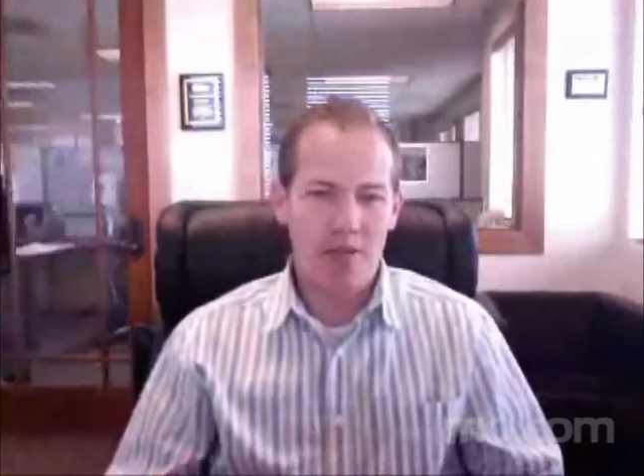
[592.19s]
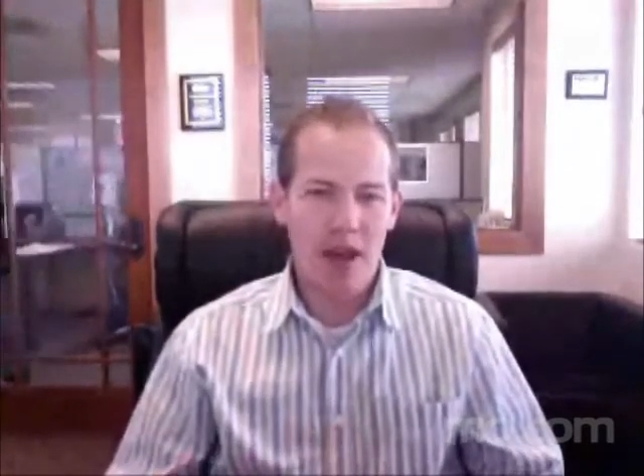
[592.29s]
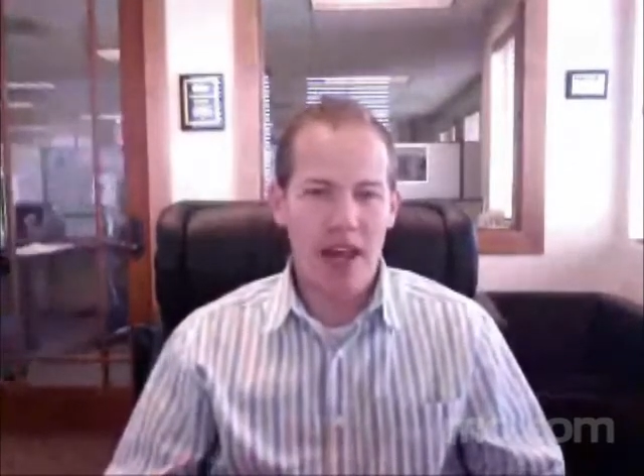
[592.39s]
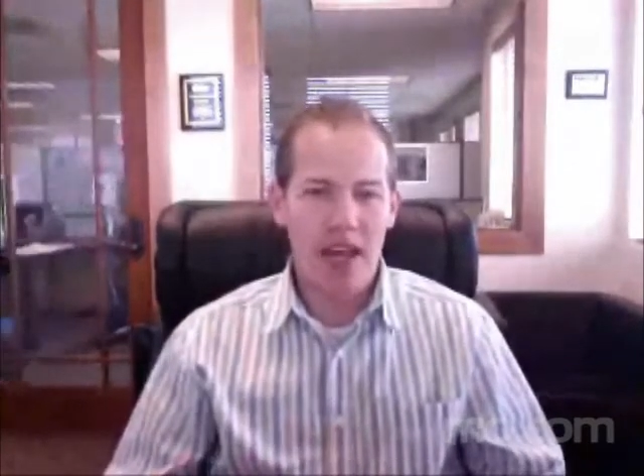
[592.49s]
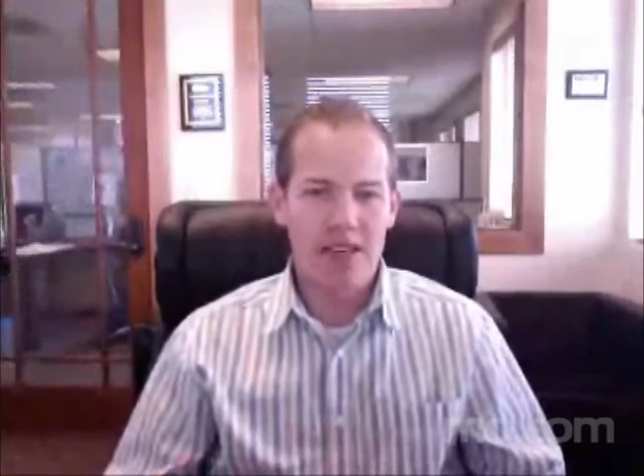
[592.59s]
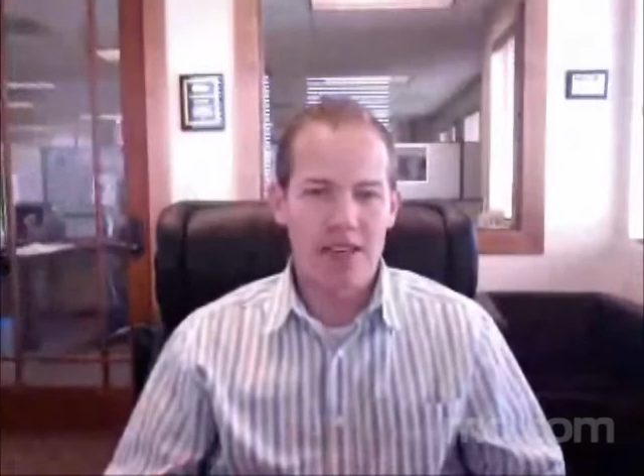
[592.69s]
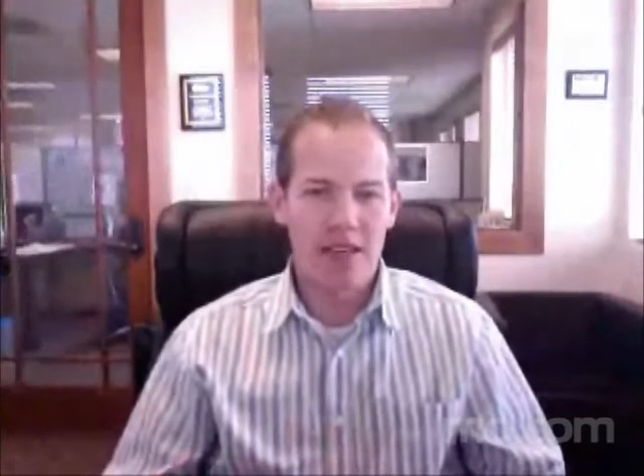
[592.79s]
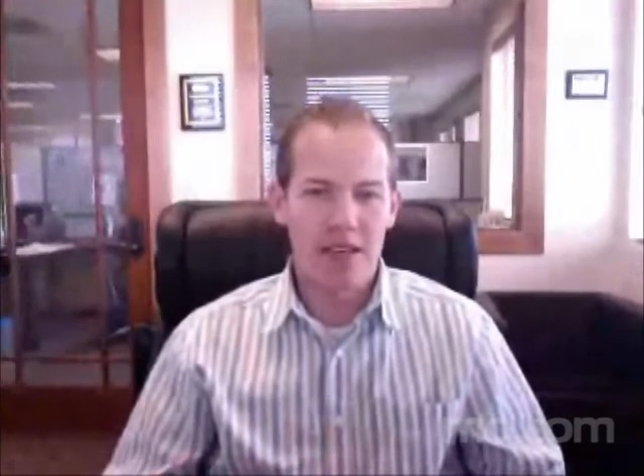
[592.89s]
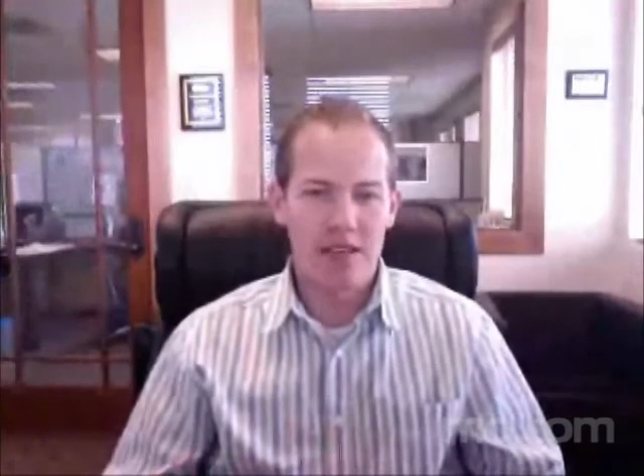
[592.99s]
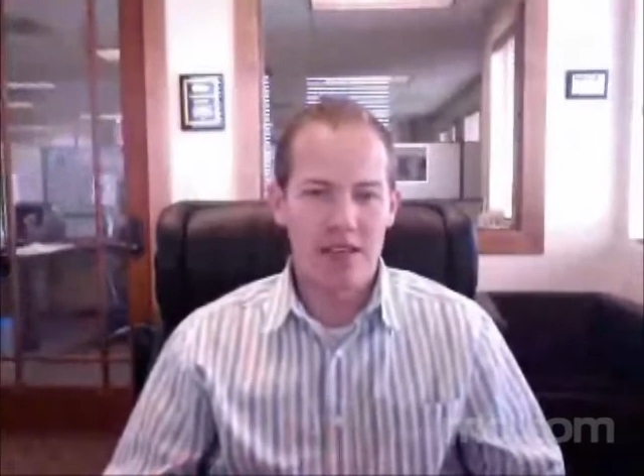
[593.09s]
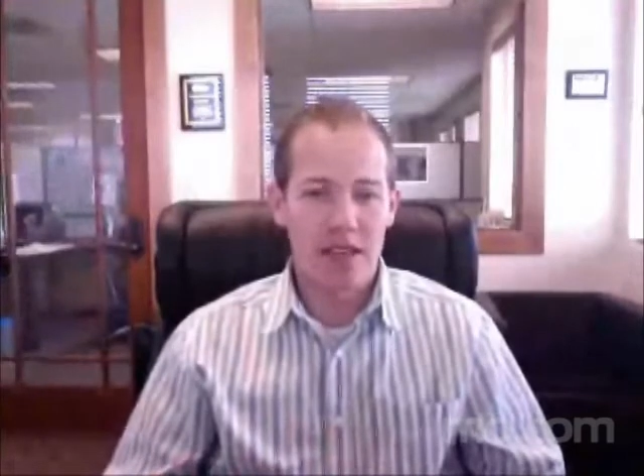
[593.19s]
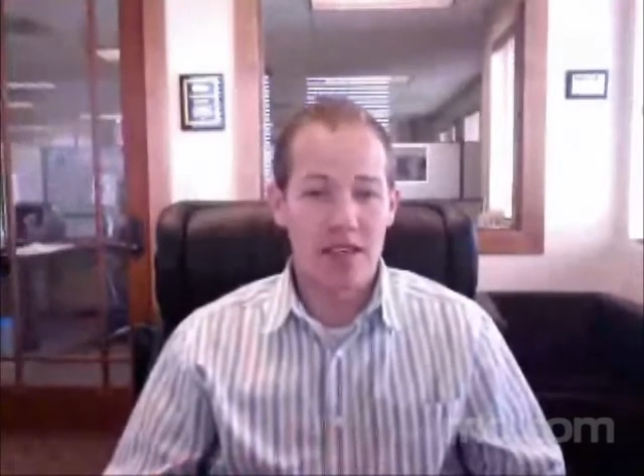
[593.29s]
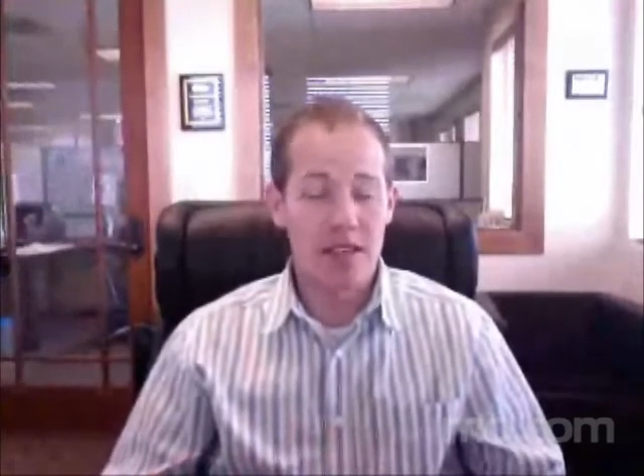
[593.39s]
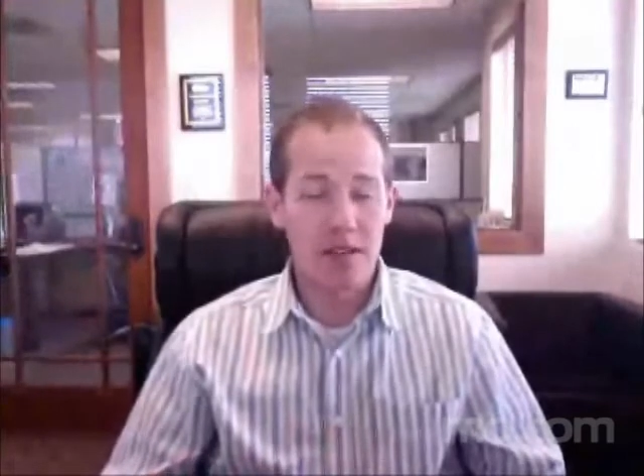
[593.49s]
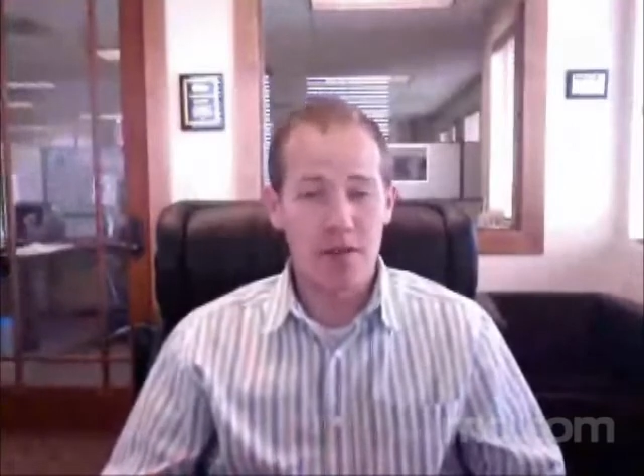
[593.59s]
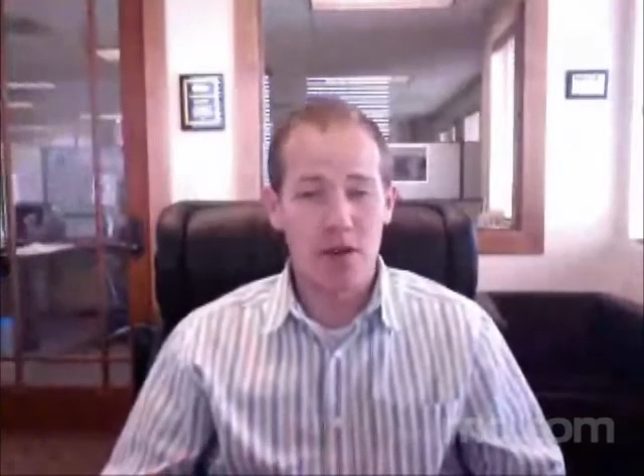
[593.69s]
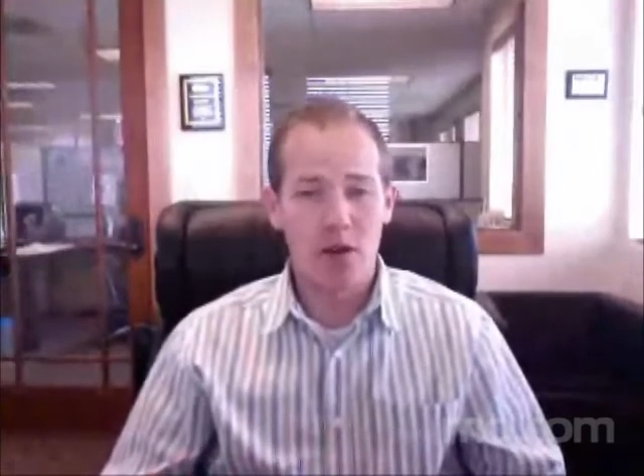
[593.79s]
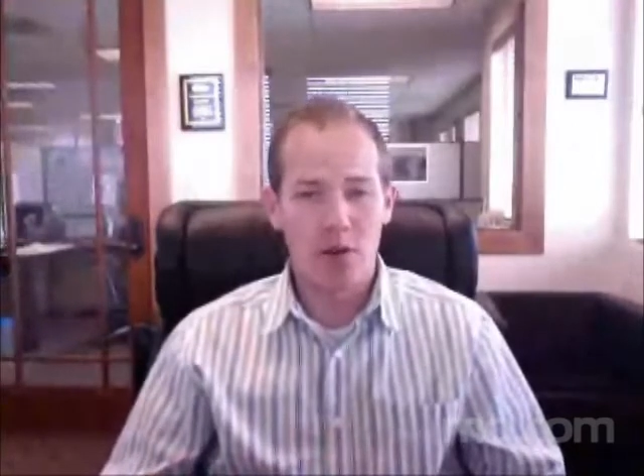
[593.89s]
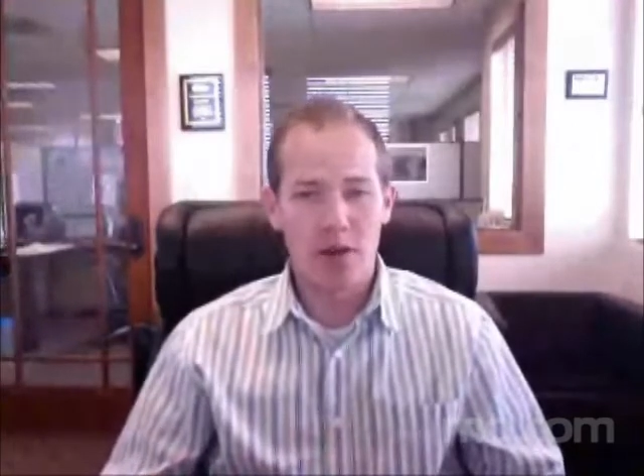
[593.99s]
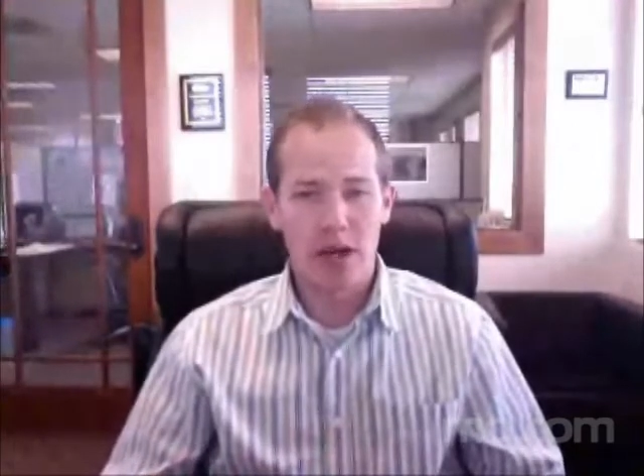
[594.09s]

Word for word: financing is, is difficult.